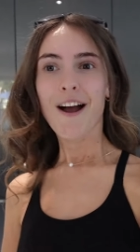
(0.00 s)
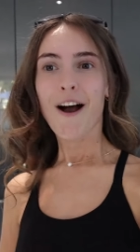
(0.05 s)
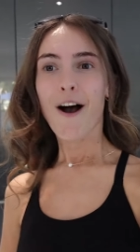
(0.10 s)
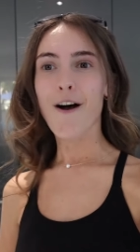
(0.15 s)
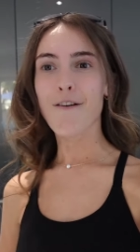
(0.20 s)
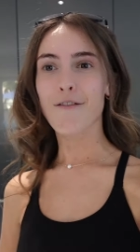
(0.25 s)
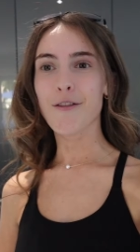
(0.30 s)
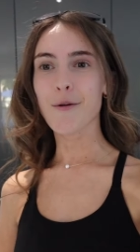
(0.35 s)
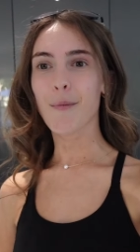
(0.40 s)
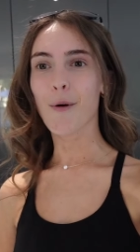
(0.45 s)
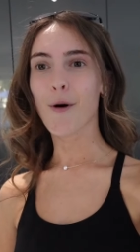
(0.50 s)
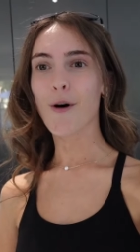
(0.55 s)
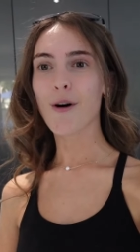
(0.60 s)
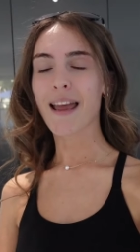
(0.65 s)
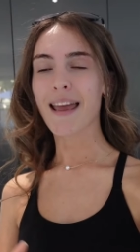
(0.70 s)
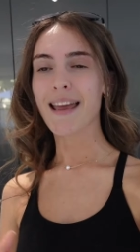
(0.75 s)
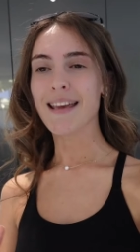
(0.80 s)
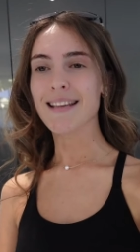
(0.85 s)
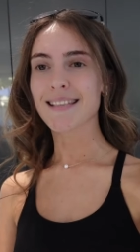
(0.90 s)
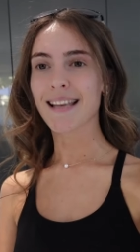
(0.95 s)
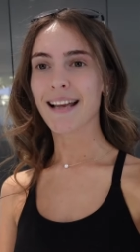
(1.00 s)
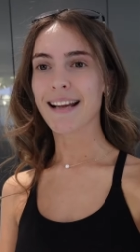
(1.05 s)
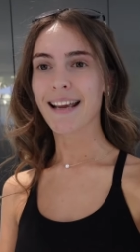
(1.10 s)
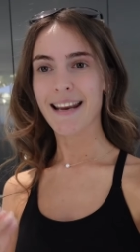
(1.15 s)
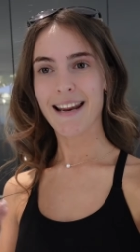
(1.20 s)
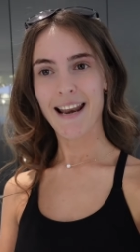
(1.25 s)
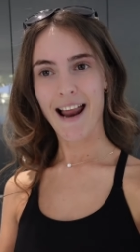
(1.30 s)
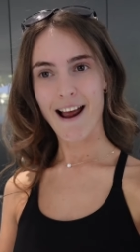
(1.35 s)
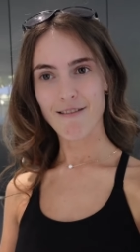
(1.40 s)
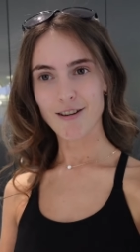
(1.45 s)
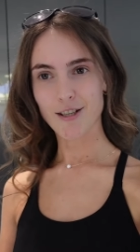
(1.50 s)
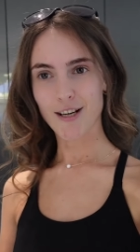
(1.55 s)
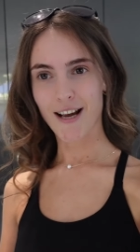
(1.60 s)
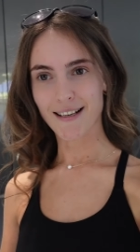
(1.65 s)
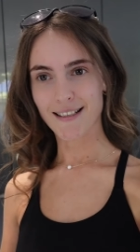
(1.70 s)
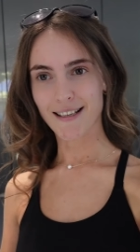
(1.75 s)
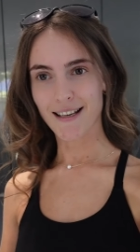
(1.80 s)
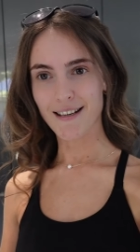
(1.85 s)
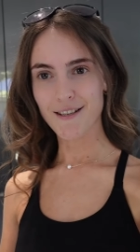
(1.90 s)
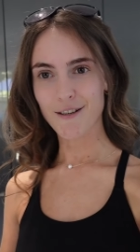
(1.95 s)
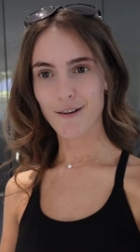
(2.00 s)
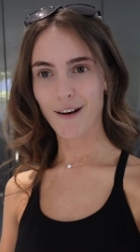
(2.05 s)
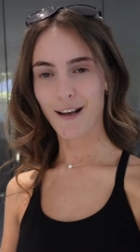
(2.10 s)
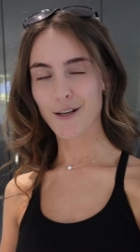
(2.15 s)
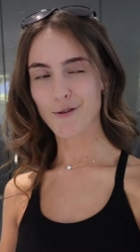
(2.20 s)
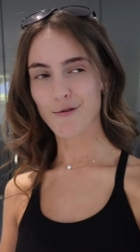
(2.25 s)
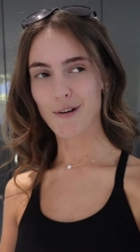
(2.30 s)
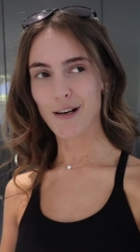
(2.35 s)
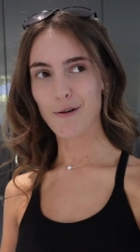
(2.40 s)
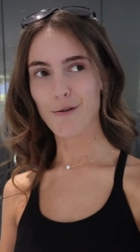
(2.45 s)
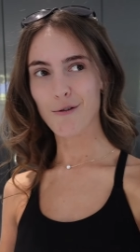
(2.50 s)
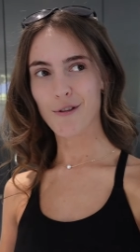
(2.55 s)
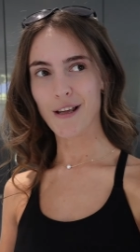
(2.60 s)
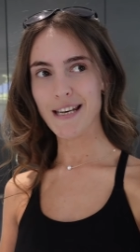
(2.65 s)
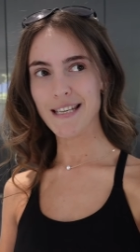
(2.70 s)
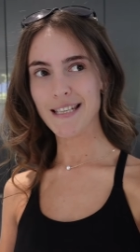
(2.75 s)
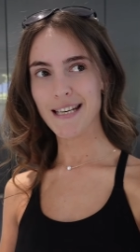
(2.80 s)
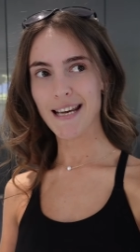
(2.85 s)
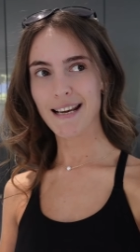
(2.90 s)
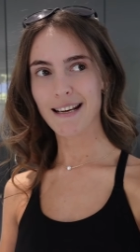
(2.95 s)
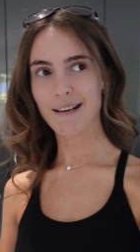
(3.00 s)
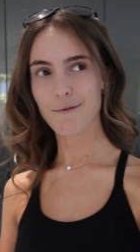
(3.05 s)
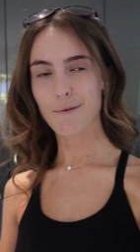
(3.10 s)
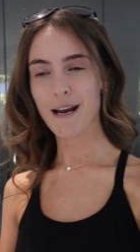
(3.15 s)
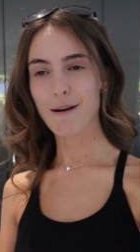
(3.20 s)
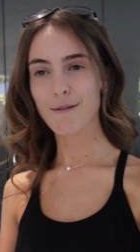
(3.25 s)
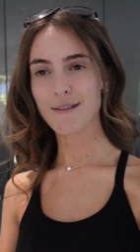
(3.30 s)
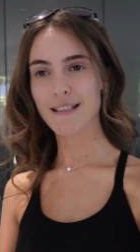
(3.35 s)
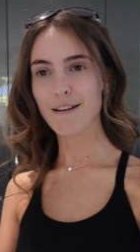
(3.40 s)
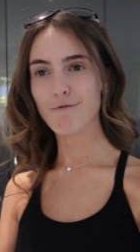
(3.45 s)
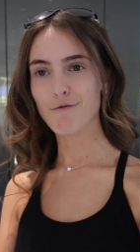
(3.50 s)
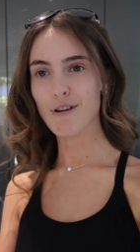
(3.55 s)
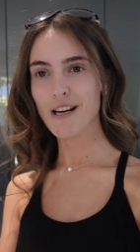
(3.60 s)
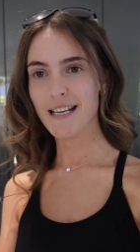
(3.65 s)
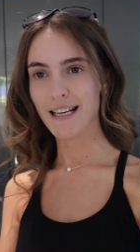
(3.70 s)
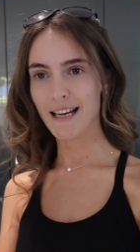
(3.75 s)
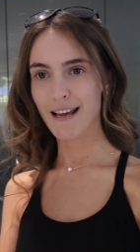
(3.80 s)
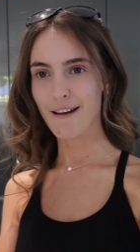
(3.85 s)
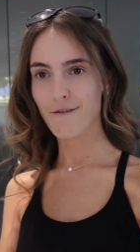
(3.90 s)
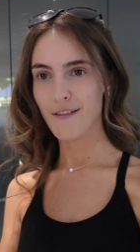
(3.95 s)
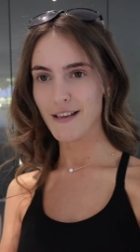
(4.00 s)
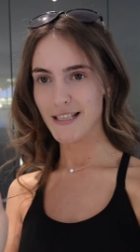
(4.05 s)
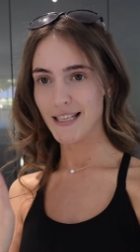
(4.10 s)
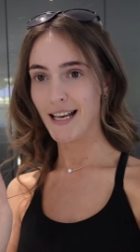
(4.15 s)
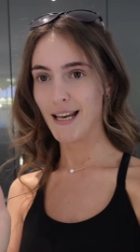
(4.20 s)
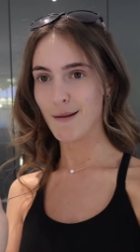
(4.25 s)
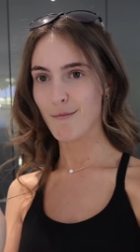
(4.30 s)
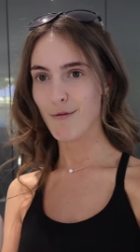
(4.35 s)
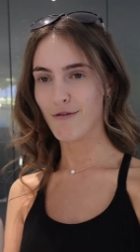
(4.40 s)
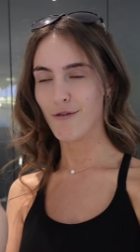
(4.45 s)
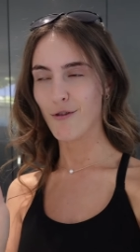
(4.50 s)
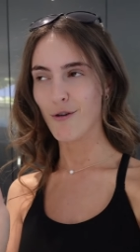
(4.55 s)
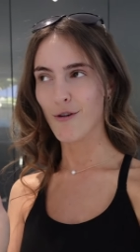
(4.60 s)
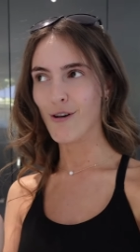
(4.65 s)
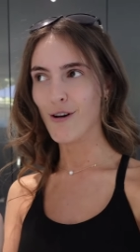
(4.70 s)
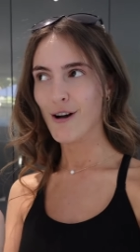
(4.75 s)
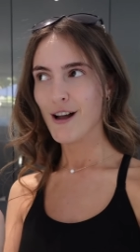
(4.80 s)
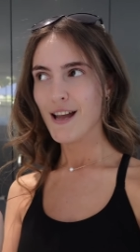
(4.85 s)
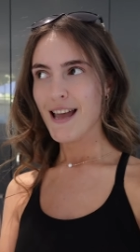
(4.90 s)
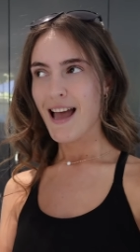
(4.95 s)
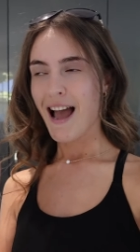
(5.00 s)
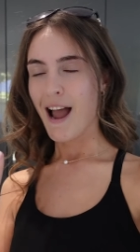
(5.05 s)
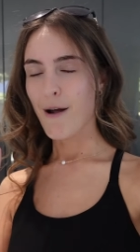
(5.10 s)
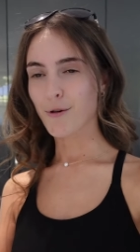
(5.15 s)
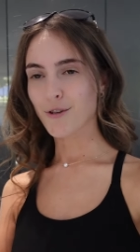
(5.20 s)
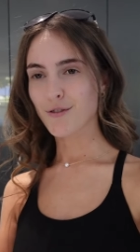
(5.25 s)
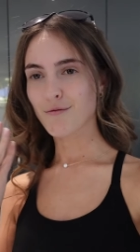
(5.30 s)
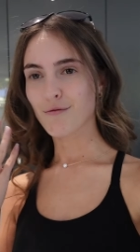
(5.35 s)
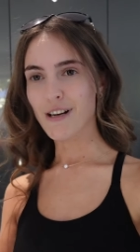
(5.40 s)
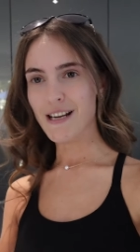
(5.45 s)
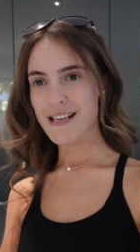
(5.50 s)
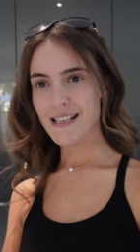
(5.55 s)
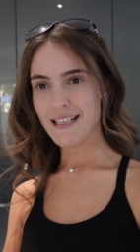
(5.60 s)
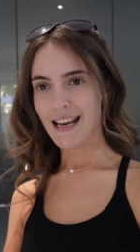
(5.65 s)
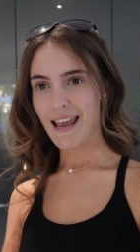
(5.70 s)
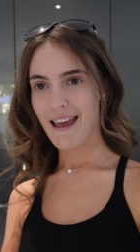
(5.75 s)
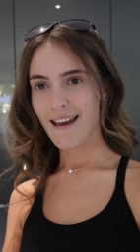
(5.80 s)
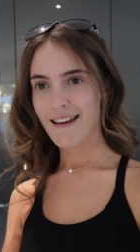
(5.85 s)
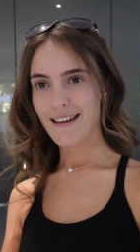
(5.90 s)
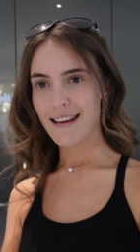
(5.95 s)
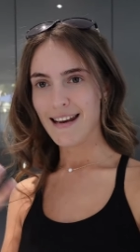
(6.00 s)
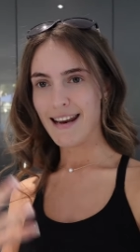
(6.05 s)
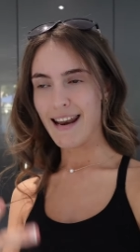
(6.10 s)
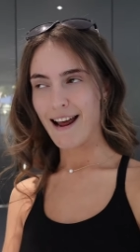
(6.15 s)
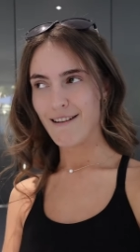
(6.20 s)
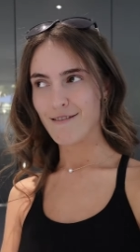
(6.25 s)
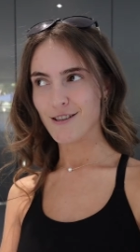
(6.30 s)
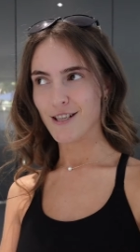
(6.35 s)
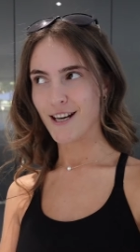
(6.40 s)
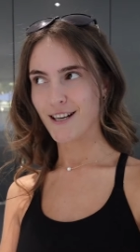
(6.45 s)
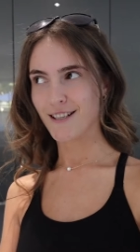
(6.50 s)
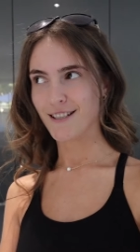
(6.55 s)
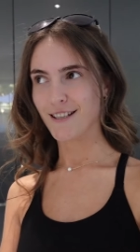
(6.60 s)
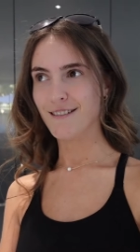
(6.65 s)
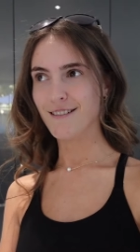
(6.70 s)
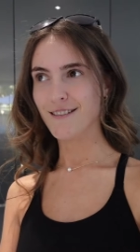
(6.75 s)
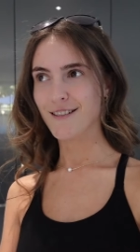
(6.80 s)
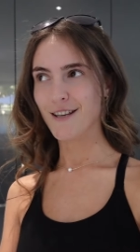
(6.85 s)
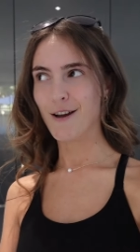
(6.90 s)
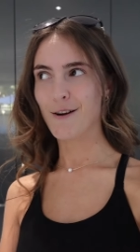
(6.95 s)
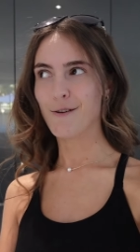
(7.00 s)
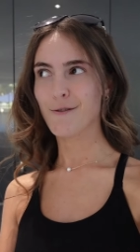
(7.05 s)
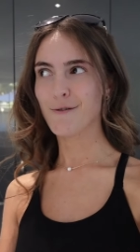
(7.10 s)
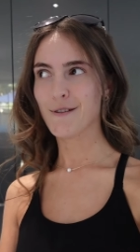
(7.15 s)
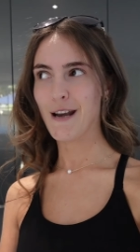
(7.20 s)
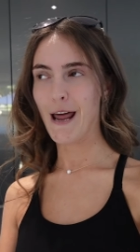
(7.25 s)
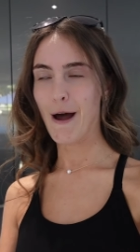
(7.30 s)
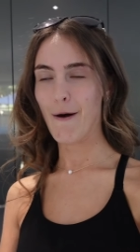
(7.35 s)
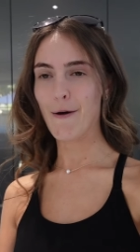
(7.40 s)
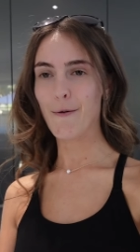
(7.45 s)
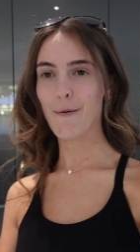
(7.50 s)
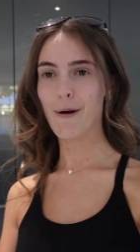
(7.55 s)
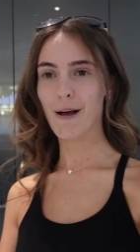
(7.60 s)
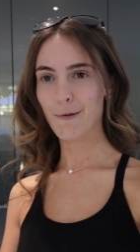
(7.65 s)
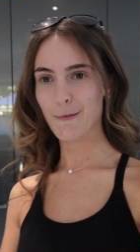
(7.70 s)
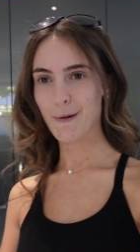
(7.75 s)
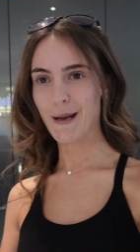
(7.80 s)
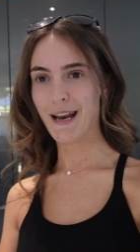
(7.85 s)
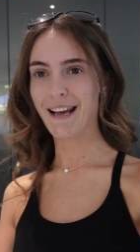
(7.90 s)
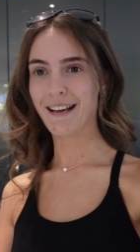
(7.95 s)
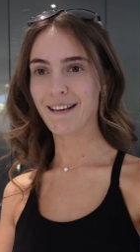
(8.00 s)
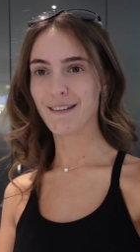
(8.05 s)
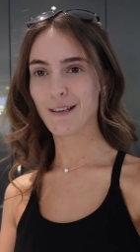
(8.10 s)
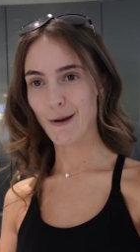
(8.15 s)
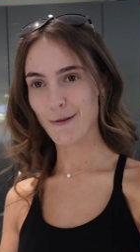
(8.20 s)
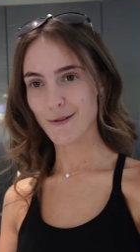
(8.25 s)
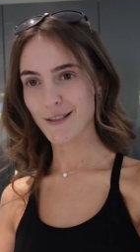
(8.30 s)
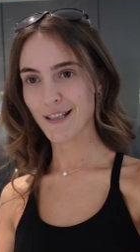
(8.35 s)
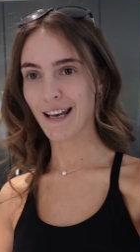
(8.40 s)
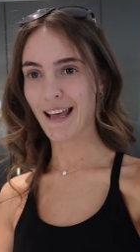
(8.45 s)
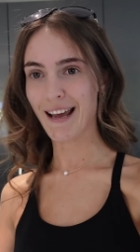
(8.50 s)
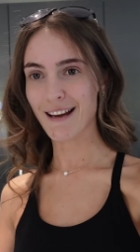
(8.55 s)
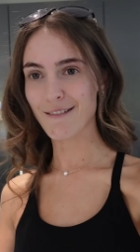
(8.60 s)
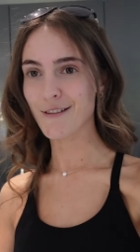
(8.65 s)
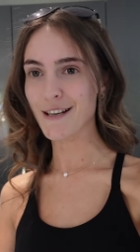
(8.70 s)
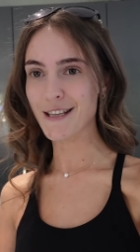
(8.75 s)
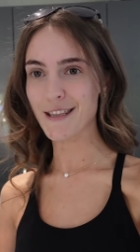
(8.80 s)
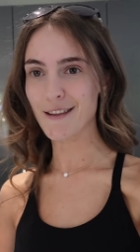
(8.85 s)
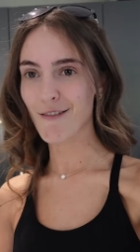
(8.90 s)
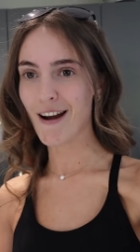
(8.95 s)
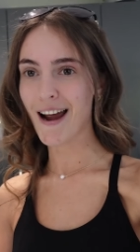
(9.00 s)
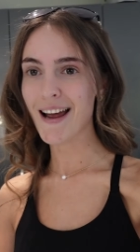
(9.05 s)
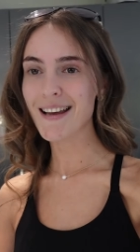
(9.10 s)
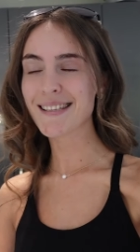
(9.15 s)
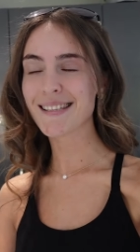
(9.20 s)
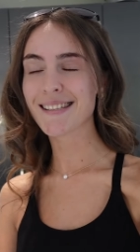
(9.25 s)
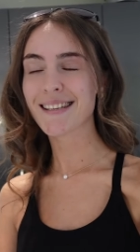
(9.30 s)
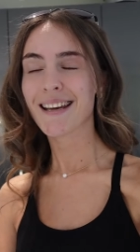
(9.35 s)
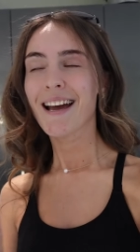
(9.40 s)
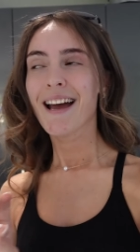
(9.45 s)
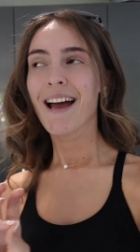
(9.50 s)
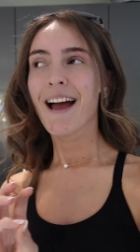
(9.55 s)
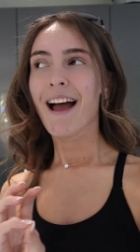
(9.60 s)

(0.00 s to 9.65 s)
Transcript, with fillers: of the book, it's like in an Irish accent, so like it's really authentic. When I was like reading it physically before, I wasn't reading it in an Irish accent, so now I will when I go to like read the rest.